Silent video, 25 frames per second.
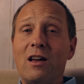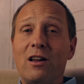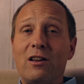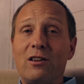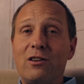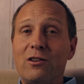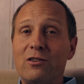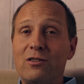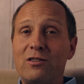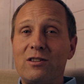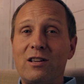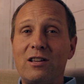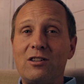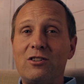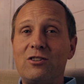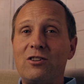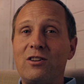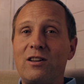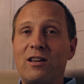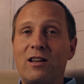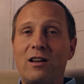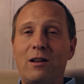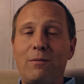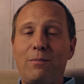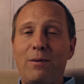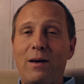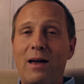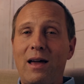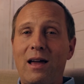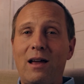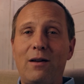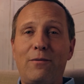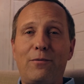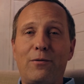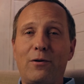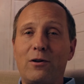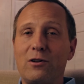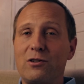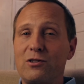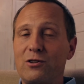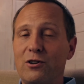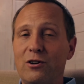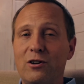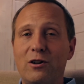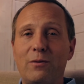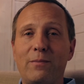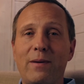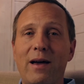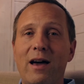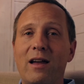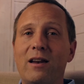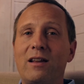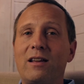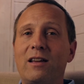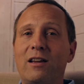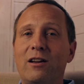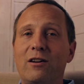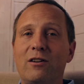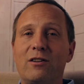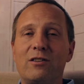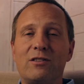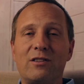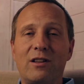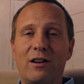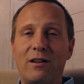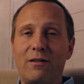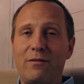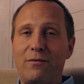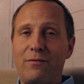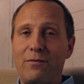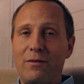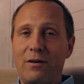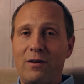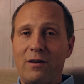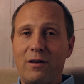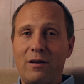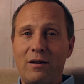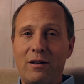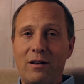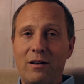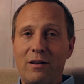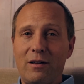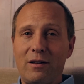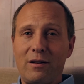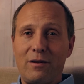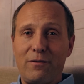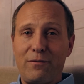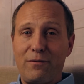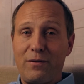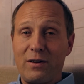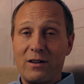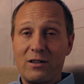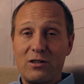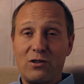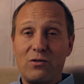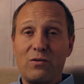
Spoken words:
You're essentially going to pay for a certain amount of years on a fixed